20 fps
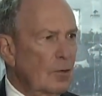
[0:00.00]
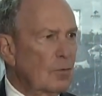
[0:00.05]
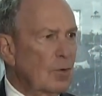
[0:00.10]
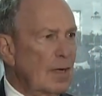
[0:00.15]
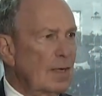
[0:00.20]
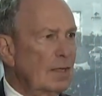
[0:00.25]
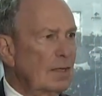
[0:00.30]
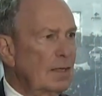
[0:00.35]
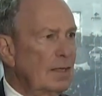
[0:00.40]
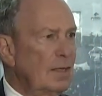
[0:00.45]

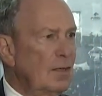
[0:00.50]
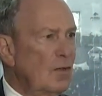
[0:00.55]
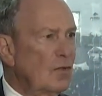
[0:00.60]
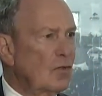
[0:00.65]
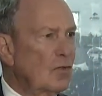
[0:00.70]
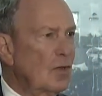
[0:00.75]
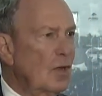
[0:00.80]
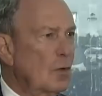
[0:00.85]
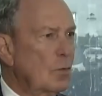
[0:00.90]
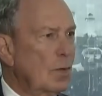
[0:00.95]
Great
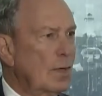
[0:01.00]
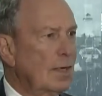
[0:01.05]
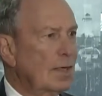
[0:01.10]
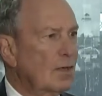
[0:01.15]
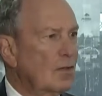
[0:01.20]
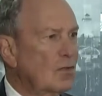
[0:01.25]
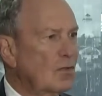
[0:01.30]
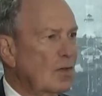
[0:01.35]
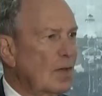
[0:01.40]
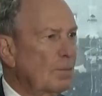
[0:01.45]
leaders know
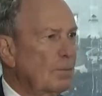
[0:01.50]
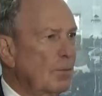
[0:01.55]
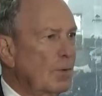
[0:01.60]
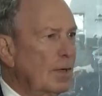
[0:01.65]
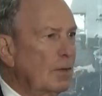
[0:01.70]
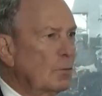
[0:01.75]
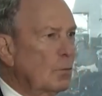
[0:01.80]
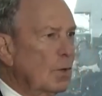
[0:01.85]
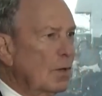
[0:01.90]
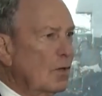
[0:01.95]
how to
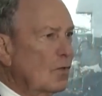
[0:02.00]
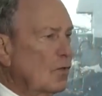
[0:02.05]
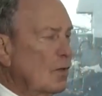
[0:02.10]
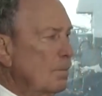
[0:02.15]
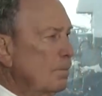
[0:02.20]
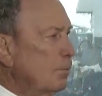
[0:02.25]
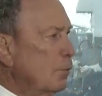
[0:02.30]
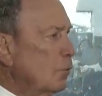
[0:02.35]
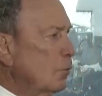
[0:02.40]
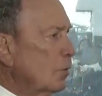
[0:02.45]
separate what is
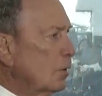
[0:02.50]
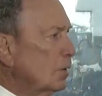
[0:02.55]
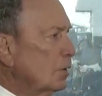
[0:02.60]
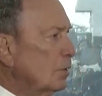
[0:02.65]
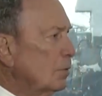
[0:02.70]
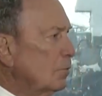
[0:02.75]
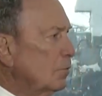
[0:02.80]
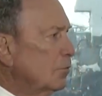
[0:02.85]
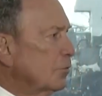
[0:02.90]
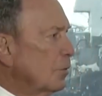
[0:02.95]

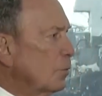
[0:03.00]
important